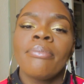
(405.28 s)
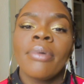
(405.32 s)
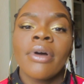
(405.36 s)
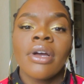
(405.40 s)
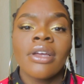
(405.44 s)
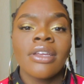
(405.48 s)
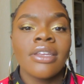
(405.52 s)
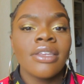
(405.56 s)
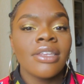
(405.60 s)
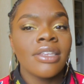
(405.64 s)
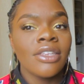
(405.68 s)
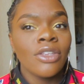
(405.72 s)

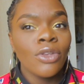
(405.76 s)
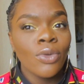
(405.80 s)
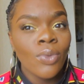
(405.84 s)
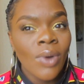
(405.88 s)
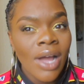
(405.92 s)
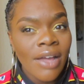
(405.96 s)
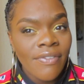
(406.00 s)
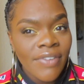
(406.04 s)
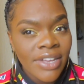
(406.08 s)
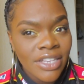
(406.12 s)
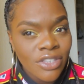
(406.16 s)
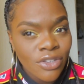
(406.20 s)
but you will
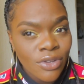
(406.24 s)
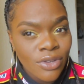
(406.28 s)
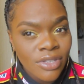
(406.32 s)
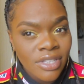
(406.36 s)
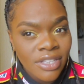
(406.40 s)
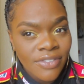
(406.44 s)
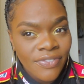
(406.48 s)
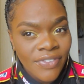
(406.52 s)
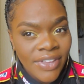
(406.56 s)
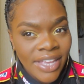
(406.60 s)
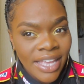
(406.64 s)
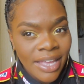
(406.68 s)
have
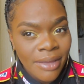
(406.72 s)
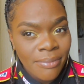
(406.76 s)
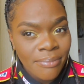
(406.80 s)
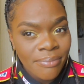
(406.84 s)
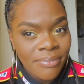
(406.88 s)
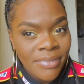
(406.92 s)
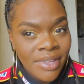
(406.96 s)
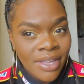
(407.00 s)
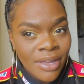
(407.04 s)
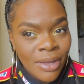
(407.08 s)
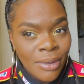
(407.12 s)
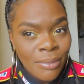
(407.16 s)
excuses for
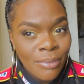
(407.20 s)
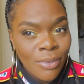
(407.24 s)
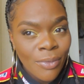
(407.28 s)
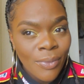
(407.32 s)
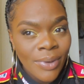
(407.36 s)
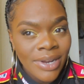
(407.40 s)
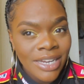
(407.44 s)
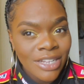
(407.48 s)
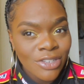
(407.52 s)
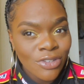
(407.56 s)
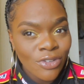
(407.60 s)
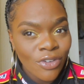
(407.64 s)
him. But
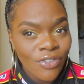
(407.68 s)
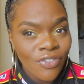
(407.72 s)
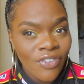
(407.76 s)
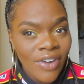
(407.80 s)
when it's your